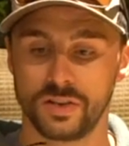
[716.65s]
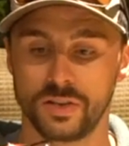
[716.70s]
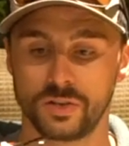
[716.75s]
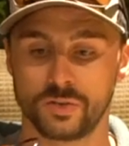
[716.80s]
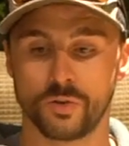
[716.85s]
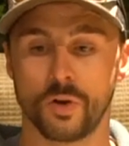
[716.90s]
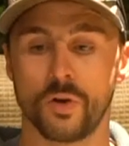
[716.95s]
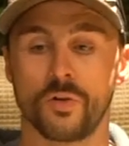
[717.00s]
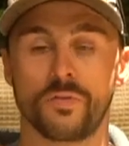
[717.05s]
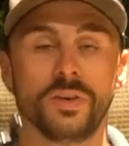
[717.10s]

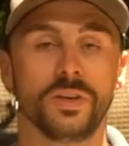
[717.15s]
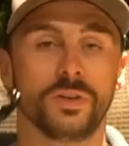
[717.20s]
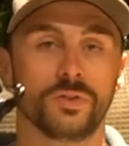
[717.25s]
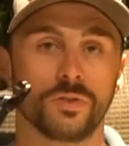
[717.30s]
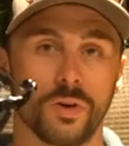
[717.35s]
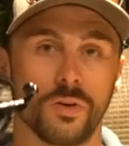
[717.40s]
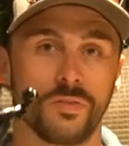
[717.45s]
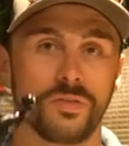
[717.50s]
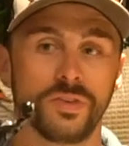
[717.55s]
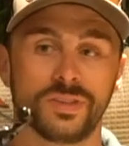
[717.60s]

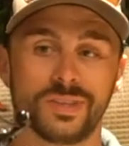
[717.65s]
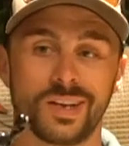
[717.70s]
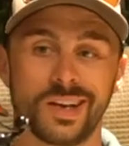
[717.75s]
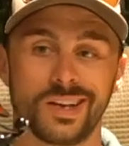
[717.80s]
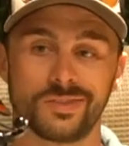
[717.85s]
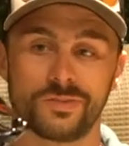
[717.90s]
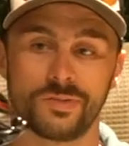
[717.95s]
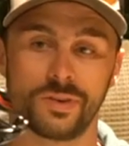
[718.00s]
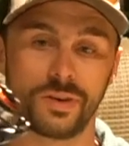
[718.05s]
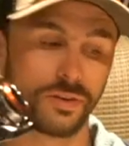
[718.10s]
Trophy
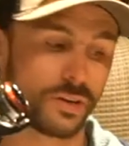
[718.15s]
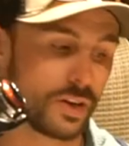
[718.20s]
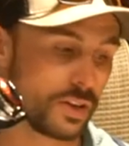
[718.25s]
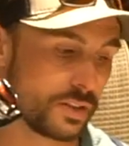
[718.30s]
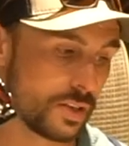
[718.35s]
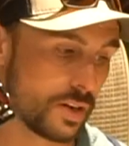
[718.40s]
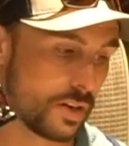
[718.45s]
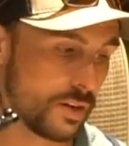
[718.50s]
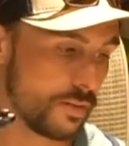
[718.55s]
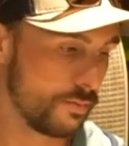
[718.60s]
size reel
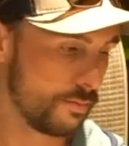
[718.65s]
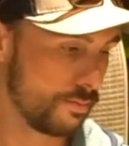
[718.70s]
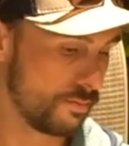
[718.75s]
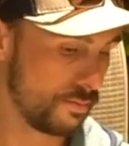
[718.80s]
right there.